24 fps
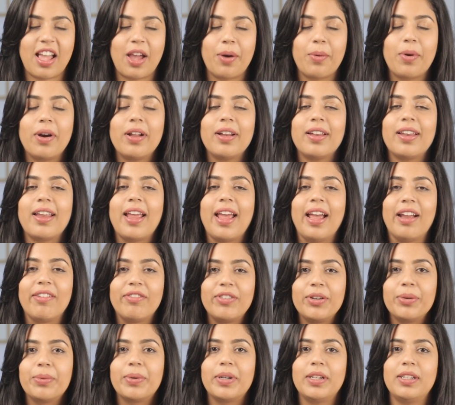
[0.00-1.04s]
I want
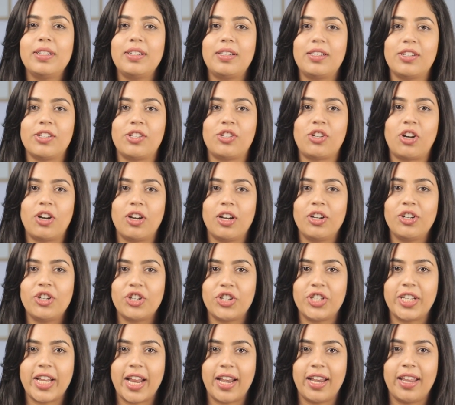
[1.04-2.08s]
everyone to start
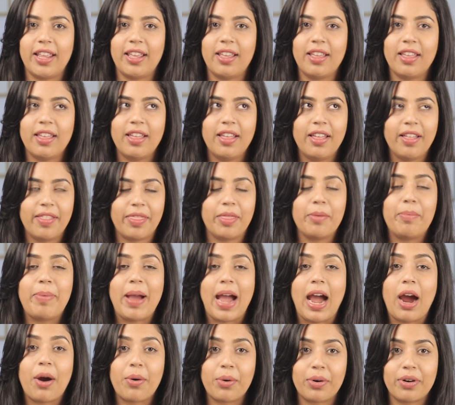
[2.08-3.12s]
understanding the
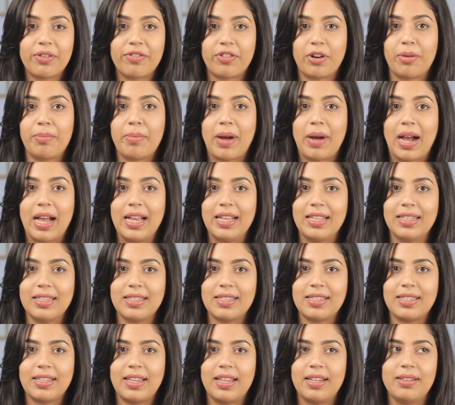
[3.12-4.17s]
power of our
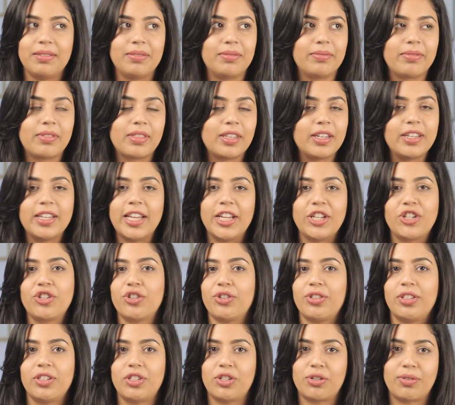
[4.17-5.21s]
minds and the nature
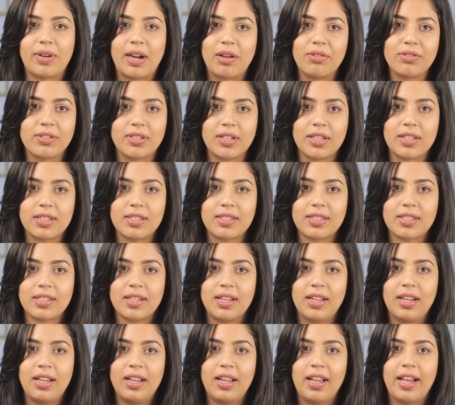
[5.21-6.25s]
that surrounds us.
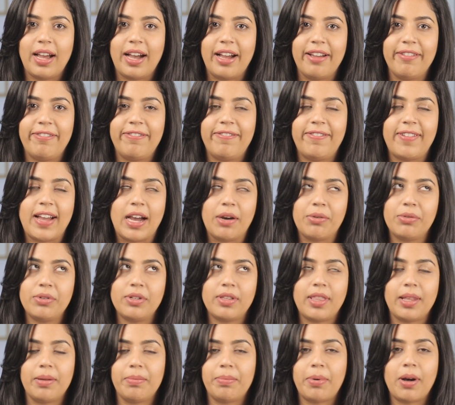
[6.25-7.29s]
I've found
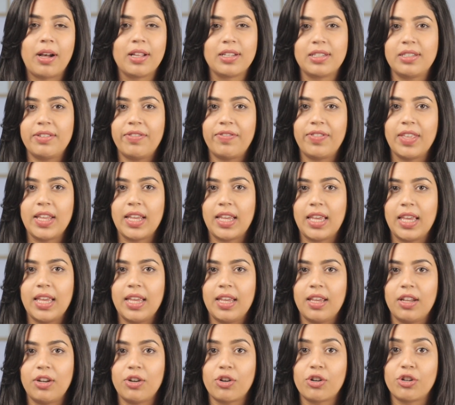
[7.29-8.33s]
that positive
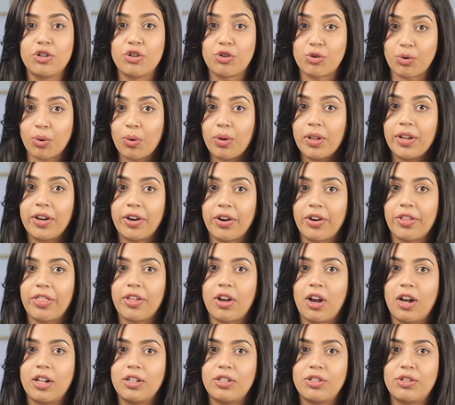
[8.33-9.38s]
thinking and controlling our
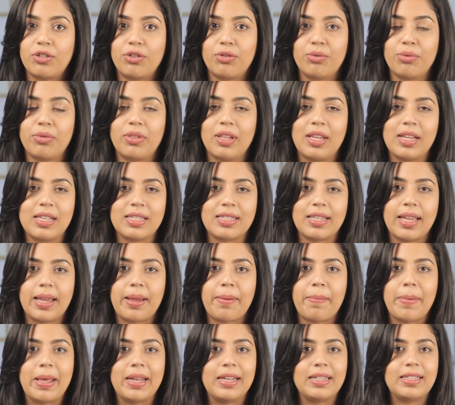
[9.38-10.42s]
thoughts through things
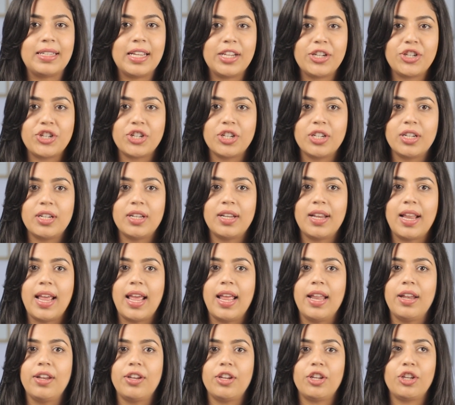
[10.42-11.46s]
like meditation
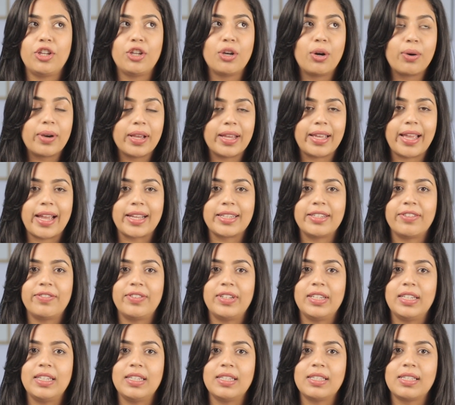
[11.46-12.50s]
and yogic
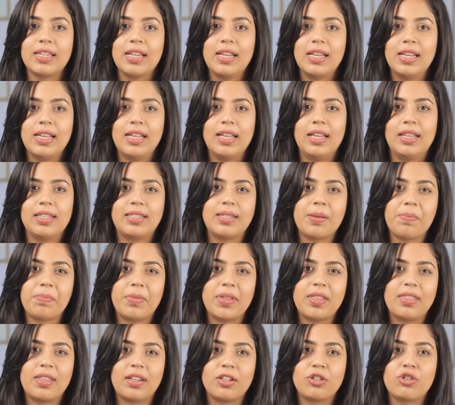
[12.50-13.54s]
activities is
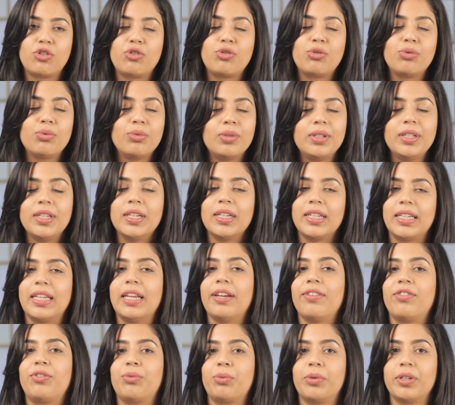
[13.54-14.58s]
something that is truly a
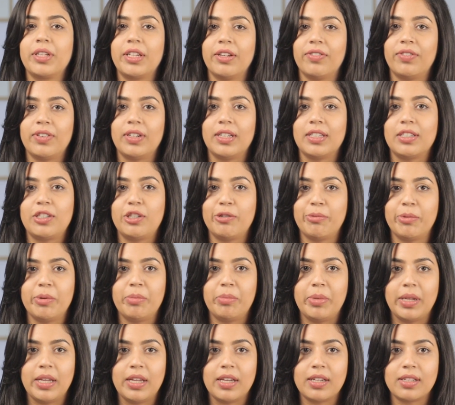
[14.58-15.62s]
gift we're given as human
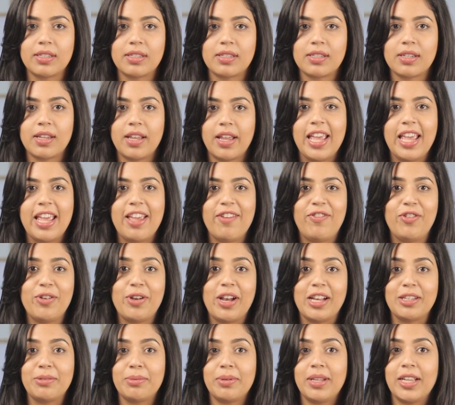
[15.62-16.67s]
beings. If you
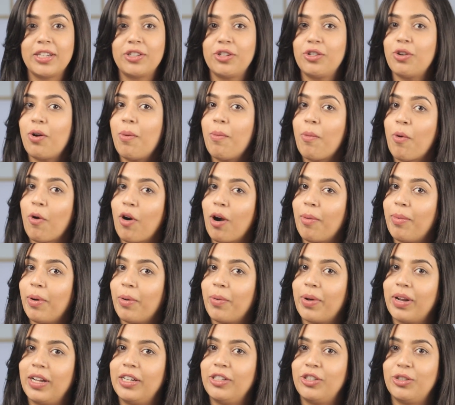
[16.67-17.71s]
guys would like to know more about
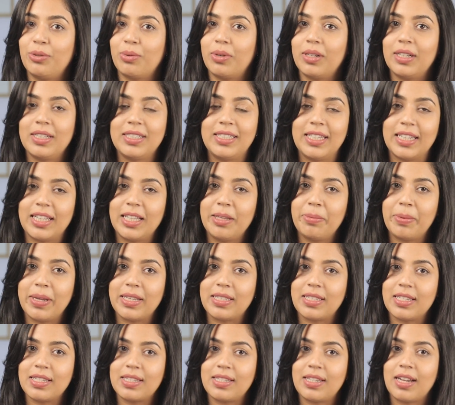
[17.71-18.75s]
what I do on a daily
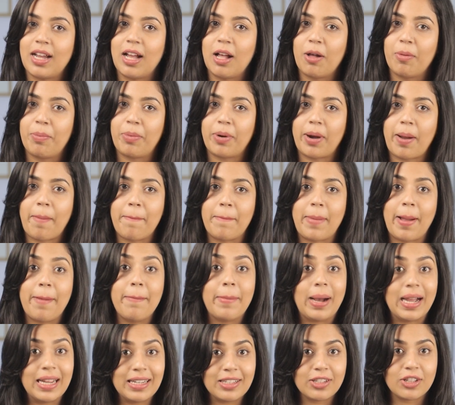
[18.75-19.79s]
basis to help my
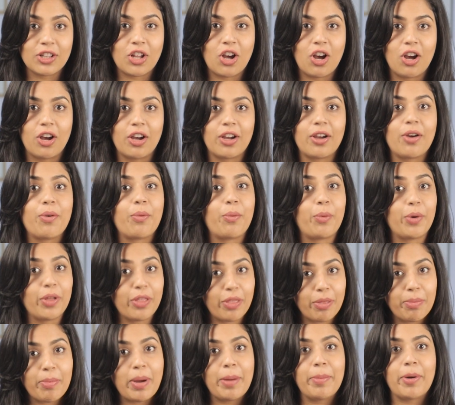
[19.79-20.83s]
mind along
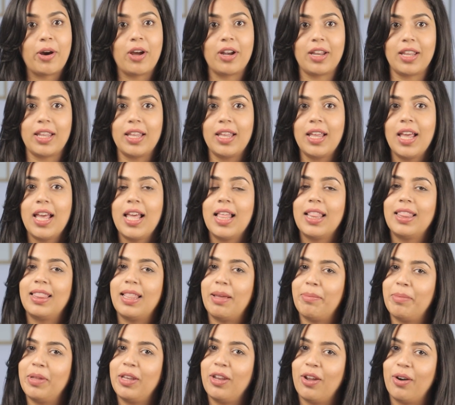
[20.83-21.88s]
with my body,
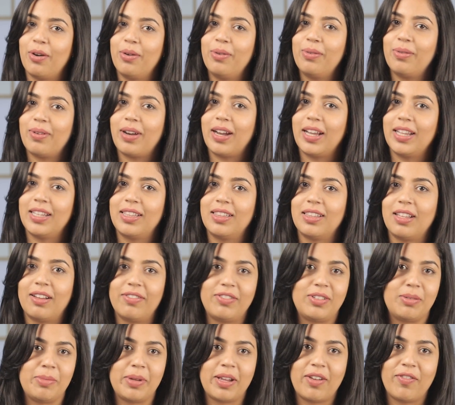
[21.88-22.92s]
let me know. I'd
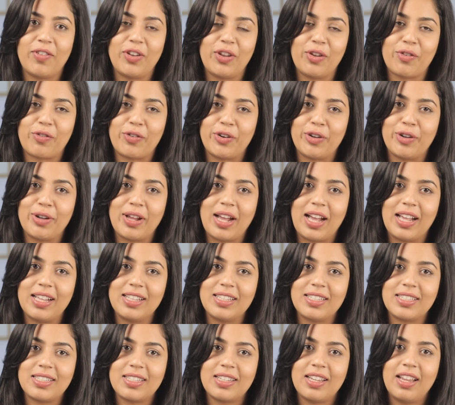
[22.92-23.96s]
love to make a video for you
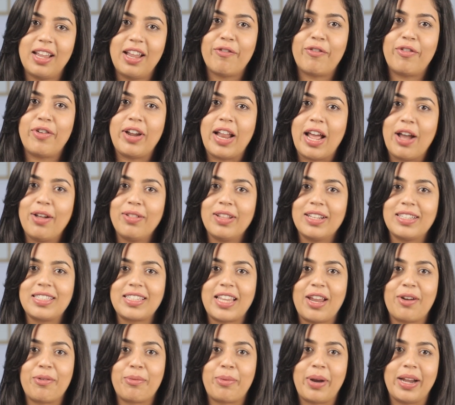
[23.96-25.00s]
guys. For now, let's
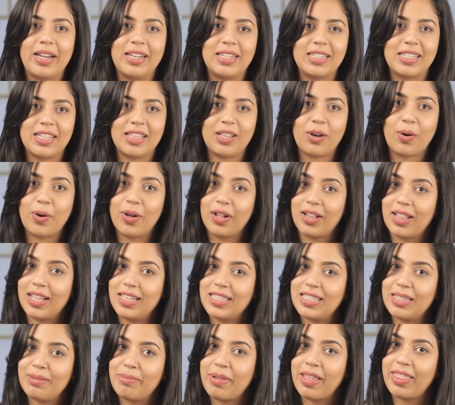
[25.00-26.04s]
get right into the oil
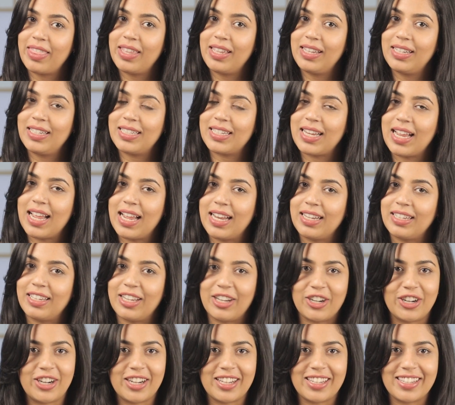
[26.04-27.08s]
cleansing method, and
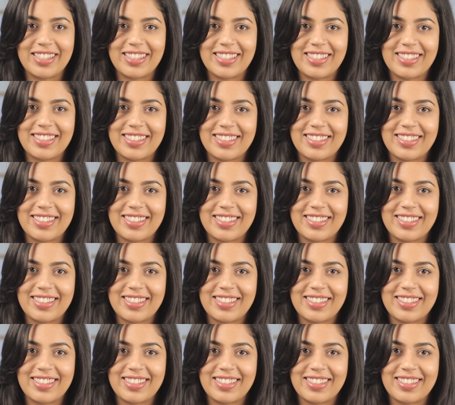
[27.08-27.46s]
here it is.